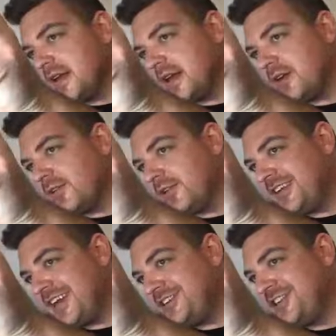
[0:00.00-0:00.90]
on the
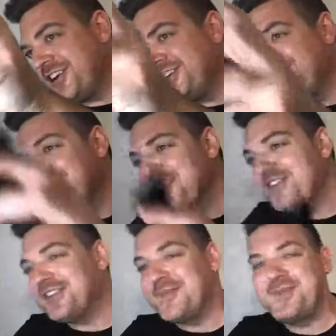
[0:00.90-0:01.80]
Dow Jones.
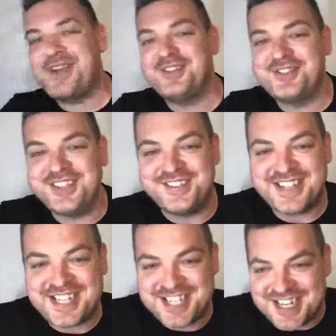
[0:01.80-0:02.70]
We've got the biggest
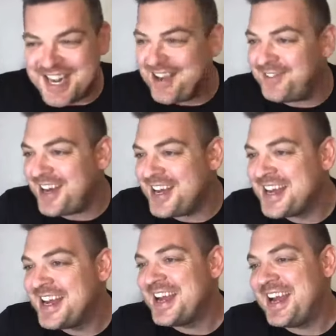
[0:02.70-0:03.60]
recession ever.
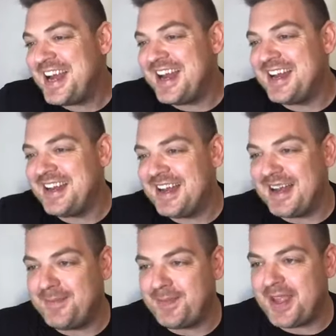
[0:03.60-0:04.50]
And
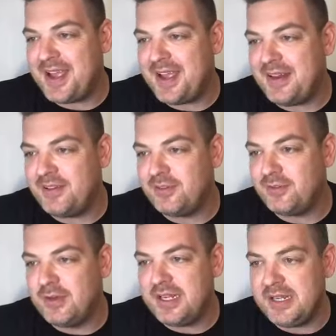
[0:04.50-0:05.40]

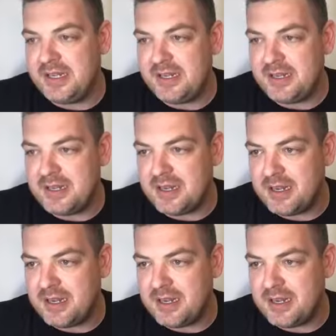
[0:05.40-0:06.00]
we,